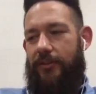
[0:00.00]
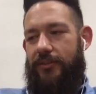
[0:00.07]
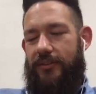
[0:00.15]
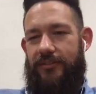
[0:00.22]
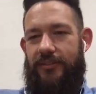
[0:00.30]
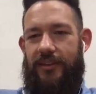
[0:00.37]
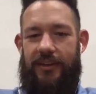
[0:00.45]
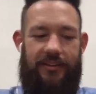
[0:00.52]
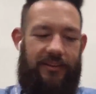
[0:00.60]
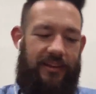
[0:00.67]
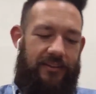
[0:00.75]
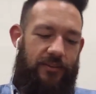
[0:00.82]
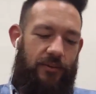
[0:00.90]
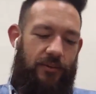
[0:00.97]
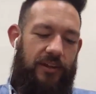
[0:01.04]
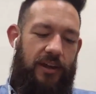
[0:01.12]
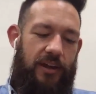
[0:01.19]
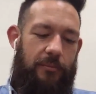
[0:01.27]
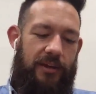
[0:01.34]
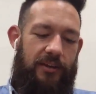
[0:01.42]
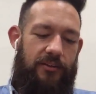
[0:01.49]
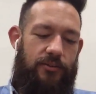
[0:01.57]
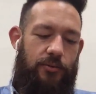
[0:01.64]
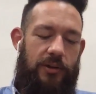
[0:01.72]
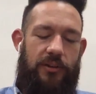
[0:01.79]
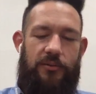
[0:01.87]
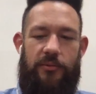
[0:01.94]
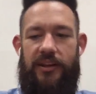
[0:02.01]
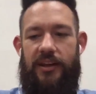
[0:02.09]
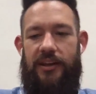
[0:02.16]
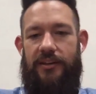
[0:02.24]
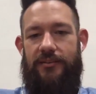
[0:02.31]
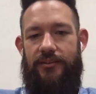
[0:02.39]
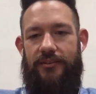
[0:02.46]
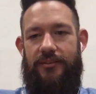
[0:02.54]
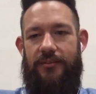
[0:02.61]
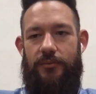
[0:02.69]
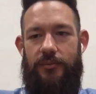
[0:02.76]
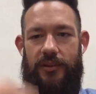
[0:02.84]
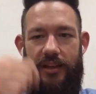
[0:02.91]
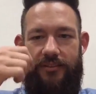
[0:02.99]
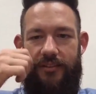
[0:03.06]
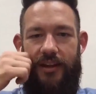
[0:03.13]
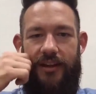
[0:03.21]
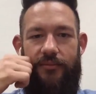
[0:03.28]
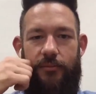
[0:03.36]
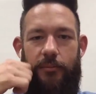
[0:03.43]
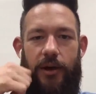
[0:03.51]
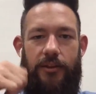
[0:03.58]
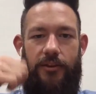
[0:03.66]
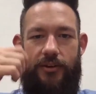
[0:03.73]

this thing that's only coming in 23 days. Let's not even bother.